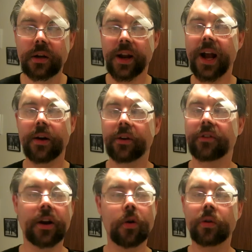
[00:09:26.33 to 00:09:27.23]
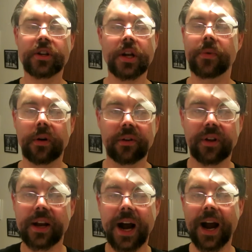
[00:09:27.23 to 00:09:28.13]
Now it's like, holy shit balls,
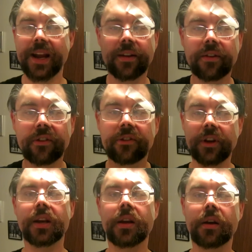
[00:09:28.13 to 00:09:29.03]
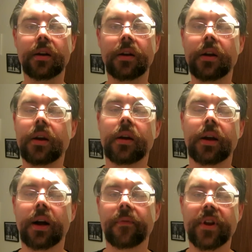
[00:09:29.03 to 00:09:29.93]
like, I can see.
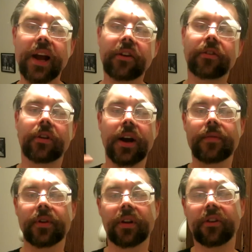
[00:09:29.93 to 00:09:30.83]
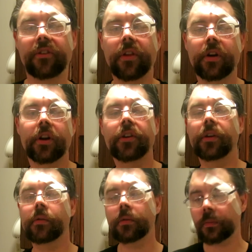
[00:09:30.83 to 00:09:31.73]
Um, the next item on the list that they're going to
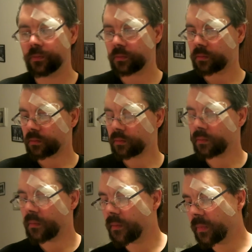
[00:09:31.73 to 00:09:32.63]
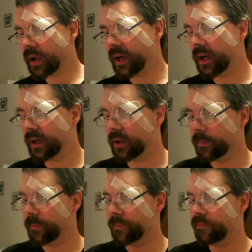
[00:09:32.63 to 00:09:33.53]
do
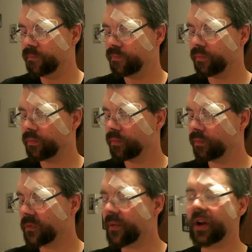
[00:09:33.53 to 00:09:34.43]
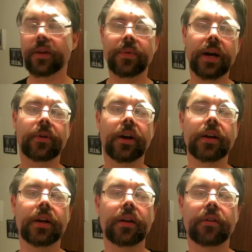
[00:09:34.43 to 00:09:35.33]
um, coming down the
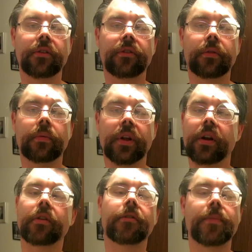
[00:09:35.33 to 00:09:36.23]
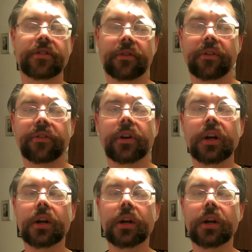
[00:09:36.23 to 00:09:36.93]
pipeline is with another specialist